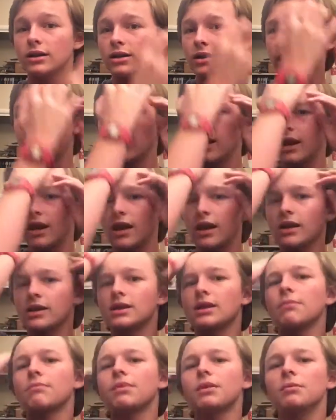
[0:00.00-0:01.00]
that
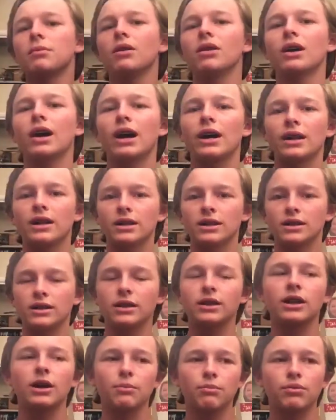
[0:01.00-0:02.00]
some people God is,
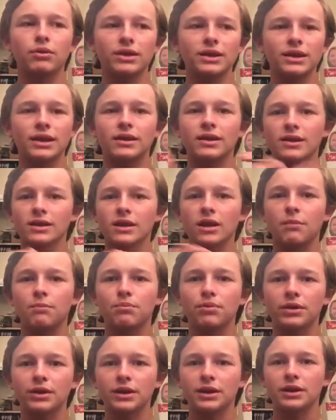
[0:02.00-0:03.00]
you know, this is all
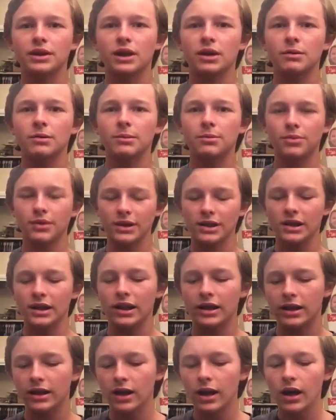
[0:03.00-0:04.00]
predetermined,
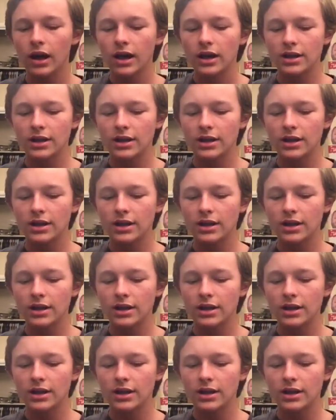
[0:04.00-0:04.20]
preselected.